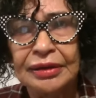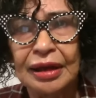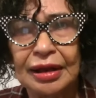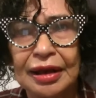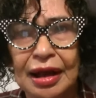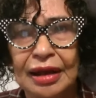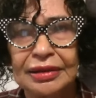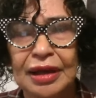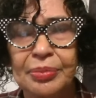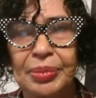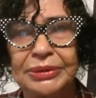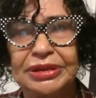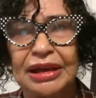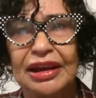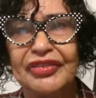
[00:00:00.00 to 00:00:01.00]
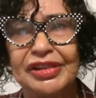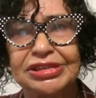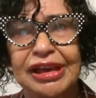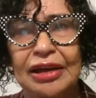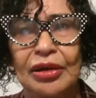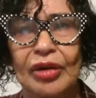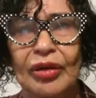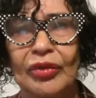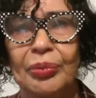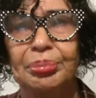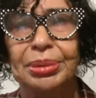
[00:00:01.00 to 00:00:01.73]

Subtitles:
But then if he said, oh,